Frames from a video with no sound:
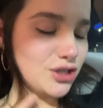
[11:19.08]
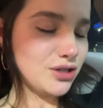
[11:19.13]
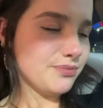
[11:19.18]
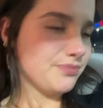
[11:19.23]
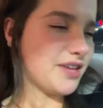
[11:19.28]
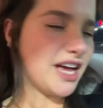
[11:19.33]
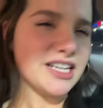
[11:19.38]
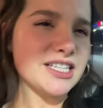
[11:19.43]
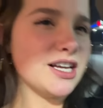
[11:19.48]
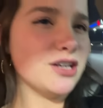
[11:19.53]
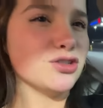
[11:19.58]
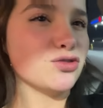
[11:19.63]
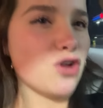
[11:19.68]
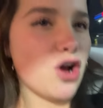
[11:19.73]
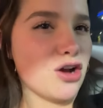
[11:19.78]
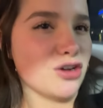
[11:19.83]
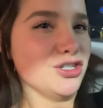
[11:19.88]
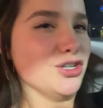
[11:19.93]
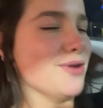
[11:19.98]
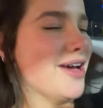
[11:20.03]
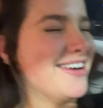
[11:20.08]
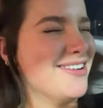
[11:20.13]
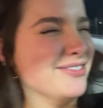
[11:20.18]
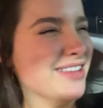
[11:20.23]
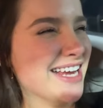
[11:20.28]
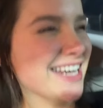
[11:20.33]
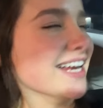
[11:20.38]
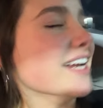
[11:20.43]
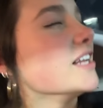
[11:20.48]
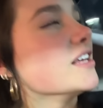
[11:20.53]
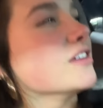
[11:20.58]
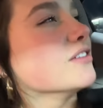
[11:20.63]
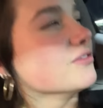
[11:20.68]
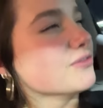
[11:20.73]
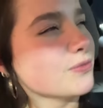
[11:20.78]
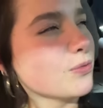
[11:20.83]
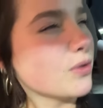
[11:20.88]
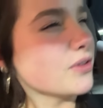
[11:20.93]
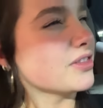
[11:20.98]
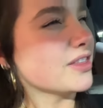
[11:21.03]
That sounds wrong too. I don't like any
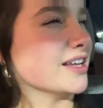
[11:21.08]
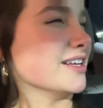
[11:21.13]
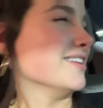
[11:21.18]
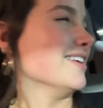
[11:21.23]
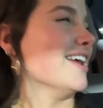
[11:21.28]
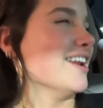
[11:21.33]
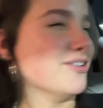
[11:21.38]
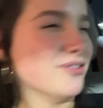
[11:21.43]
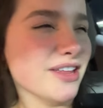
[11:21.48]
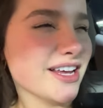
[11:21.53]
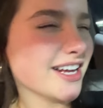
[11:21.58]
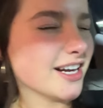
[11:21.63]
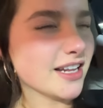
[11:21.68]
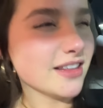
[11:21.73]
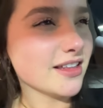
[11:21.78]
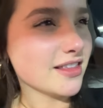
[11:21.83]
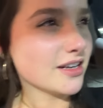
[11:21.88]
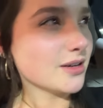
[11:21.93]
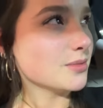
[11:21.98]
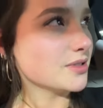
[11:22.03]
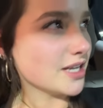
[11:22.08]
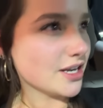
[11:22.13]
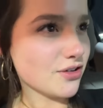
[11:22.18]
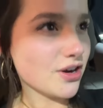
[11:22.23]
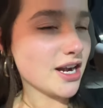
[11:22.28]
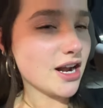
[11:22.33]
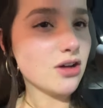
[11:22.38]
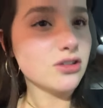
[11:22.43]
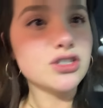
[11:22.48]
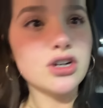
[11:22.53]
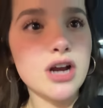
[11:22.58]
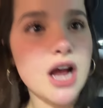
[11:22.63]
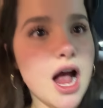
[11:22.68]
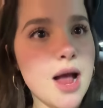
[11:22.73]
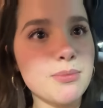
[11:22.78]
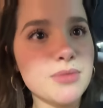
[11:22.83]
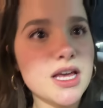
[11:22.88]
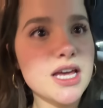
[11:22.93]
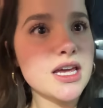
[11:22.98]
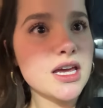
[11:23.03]
of what thing, I don't like anything that I'm saying right now. Sorry,
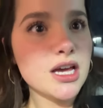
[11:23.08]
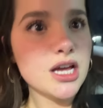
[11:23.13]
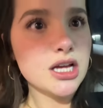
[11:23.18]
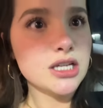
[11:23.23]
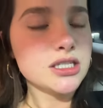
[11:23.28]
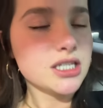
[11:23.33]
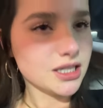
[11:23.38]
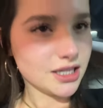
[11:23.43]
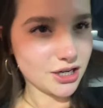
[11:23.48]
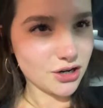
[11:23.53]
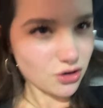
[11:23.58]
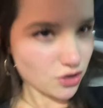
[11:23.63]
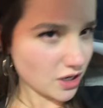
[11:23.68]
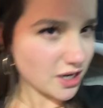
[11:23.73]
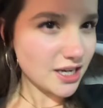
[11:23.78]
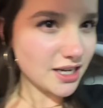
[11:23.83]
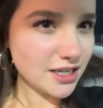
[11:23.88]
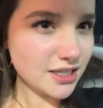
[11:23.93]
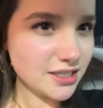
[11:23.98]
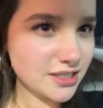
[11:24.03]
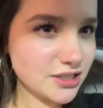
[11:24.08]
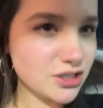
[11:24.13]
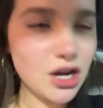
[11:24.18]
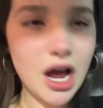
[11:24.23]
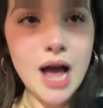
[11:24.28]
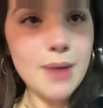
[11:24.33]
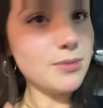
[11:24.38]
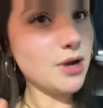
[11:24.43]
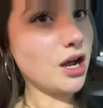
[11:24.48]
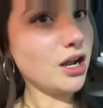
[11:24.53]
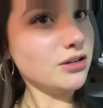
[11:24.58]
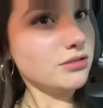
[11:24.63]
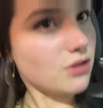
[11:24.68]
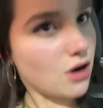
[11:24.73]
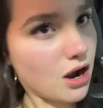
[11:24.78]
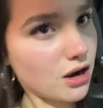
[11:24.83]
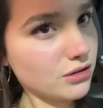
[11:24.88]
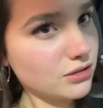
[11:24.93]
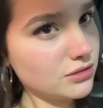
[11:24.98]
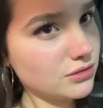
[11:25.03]
I'm like delirious. I'm not
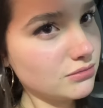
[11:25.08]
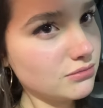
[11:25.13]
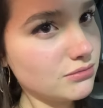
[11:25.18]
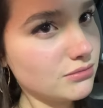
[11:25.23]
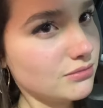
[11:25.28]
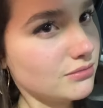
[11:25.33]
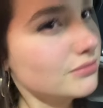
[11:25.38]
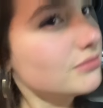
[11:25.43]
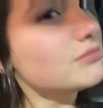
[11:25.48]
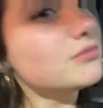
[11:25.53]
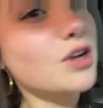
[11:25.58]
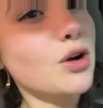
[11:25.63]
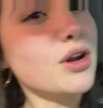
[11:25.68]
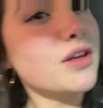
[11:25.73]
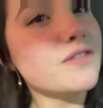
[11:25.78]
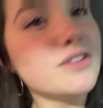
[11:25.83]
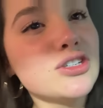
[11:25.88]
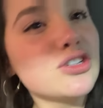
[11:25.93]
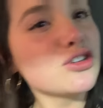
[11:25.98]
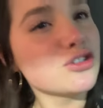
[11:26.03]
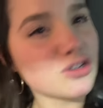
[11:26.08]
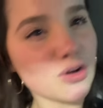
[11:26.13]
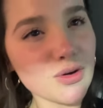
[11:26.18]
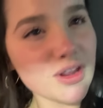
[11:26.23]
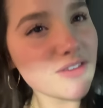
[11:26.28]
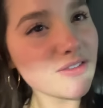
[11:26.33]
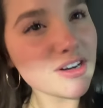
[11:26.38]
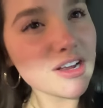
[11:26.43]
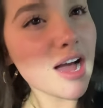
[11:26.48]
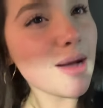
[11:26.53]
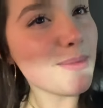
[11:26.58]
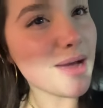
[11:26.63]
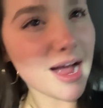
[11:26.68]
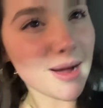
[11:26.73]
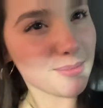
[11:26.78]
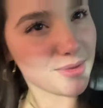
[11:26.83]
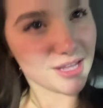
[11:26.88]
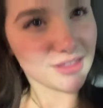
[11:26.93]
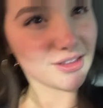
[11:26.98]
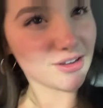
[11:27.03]
drunk. Don't even, don't even come at
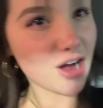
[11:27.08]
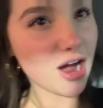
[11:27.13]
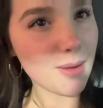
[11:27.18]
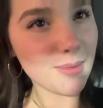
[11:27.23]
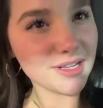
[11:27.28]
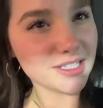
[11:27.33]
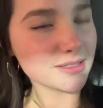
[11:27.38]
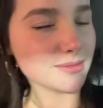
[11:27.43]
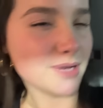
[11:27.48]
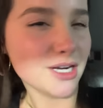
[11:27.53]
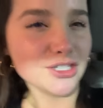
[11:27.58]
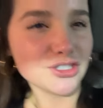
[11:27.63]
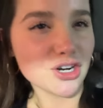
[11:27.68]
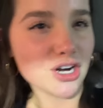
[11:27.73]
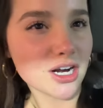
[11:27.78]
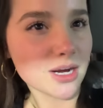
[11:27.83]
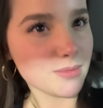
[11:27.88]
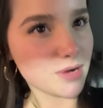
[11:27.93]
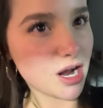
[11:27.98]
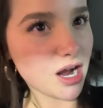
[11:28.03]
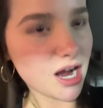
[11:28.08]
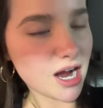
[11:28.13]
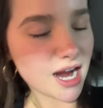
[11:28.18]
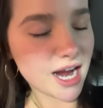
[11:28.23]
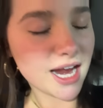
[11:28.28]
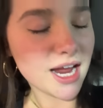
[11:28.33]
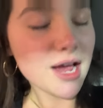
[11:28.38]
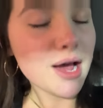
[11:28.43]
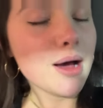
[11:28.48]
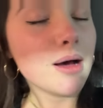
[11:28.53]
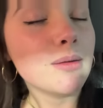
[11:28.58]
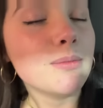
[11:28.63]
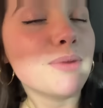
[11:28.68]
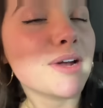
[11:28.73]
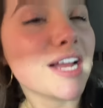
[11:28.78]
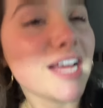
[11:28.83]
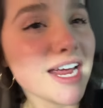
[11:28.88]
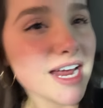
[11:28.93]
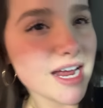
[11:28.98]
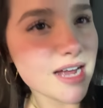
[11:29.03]
me in the comments. I'm not drunk. I'm not high, but
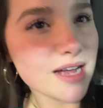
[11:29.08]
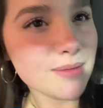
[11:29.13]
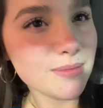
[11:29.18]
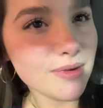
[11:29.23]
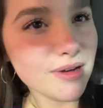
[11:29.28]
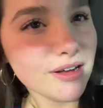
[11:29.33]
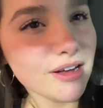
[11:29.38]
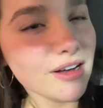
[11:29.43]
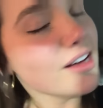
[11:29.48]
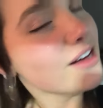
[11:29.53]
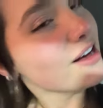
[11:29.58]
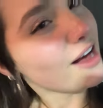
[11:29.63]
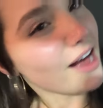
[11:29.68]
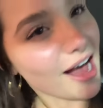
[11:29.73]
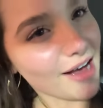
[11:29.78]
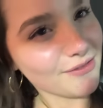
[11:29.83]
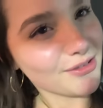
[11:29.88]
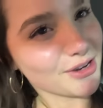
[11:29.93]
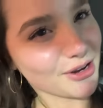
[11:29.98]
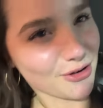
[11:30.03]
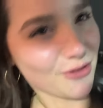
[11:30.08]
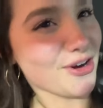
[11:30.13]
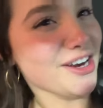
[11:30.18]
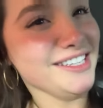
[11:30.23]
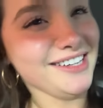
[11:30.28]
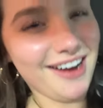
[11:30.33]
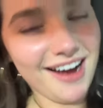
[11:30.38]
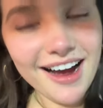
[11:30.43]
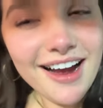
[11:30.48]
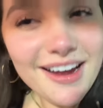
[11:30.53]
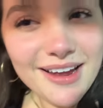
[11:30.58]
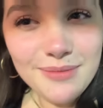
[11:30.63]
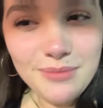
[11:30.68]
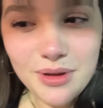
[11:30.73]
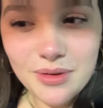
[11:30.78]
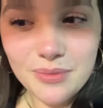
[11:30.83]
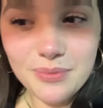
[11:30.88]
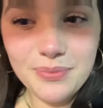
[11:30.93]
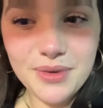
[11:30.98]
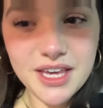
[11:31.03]
I am having a great time
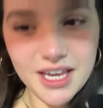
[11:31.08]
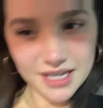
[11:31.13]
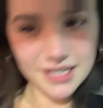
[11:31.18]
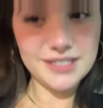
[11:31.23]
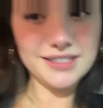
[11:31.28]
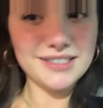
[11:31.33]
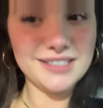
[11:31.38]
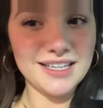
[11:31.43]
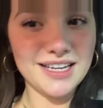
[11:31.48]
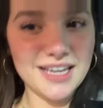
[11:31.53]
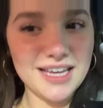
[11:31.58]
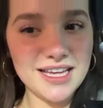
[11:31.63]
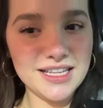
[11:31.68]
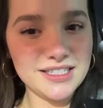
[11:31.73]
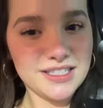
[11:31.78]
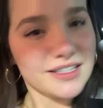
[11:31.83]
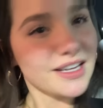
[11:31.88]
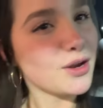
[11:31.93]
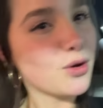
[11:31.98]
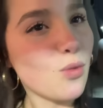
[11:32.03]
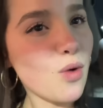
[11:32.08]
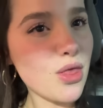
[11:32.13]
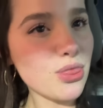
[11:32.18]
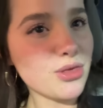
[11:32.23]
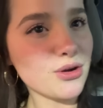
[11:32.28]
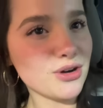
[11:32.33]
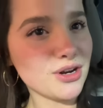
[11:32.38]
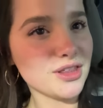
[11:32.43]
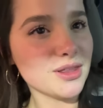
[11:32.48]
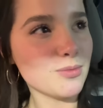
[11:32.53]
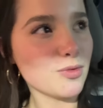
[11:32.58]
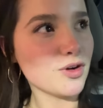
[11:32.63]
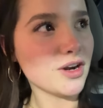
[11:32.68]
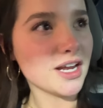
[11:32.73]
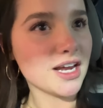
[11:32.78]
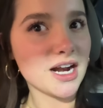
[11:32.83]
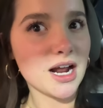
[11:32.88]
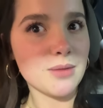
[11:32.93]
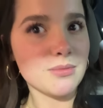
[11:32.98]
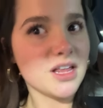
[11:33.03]
because it's like 1.30 in the morning
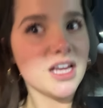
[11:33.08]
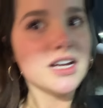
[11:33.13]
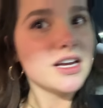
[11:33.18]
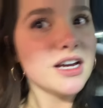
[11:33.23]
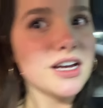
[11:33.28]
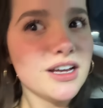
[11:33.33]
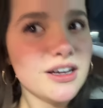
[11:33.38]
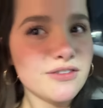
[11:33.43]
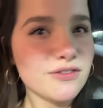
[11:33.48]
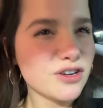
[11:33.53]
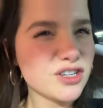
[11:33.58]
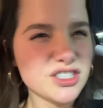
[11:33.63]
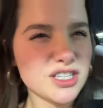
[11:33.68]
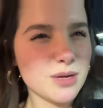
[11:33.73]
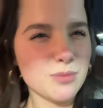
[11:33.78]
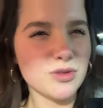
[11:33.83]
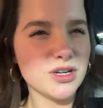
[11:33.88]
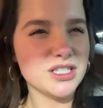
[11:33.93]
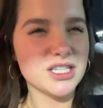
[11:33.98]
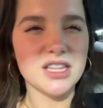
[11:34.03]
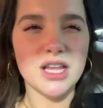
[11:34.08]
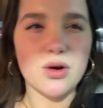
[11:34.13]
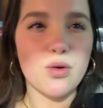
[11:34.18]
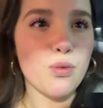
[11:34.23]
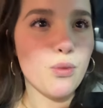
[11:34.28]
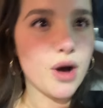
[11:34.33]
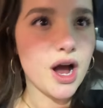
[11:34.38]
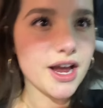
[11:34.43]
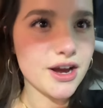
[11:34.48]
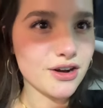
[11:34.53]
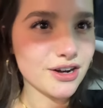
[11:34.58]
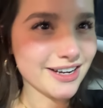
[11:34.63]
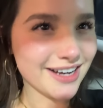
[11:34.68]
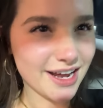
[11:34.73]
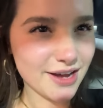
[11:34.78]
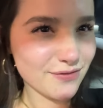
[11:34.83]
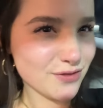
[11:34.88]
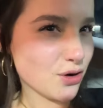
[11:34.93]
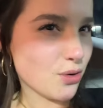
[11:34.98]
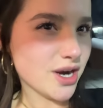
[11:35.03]
and I'm like, for some reason, like wired and I
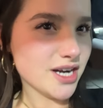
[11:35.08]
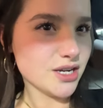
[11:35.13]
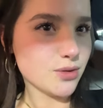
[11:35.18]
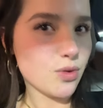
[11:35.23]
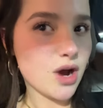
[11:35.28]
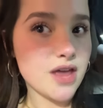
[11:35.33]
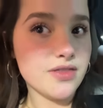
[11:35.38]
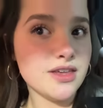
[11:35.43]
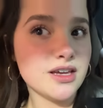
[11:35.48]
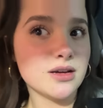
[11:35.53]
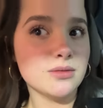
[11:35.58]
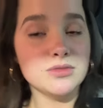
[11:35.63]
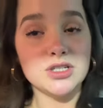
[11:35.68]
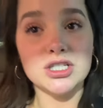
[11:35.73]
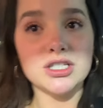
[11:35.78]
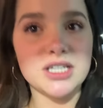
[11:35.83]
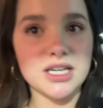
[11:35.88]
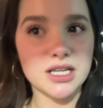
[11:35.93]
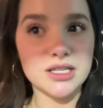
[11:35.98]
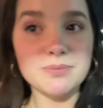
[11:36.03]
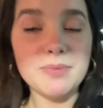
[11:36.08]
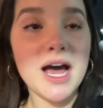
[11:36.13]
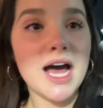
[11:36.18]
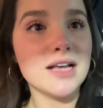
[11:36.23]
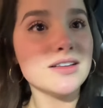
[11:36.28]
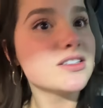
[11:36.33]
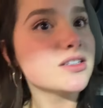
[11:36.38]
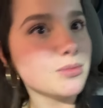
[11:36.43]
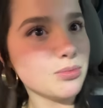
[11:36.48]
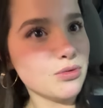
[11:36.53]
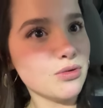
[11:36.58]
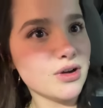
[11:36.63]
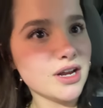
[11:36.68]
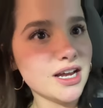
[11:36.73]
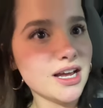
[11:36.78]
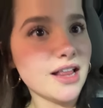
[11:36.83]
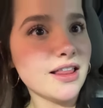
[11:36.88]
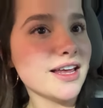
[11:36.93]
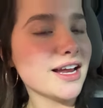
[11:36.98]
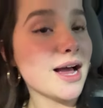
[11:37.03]
have no idea why. I think I'm just like, it's past the
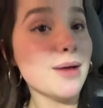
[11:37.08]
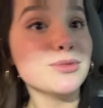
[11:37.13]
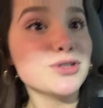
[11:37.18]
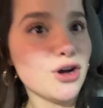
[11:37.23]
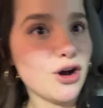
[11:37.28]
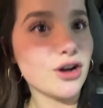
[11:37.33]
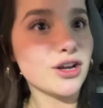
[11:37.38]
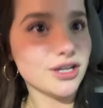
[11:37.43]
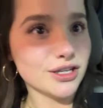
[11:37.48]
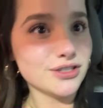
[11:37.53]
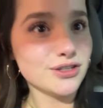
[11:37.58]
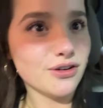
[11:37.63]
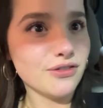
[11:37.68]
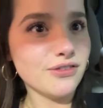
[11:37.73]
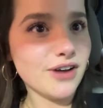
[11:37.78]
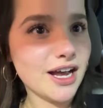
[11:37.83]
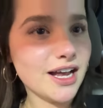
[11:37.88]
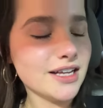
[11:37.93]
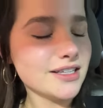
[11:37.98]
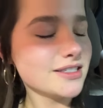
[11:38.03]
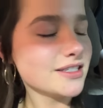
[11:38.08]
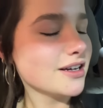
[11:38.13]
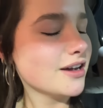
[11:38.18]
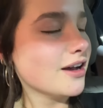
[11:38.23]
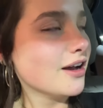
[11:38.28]
point. Like I'm talking so fast.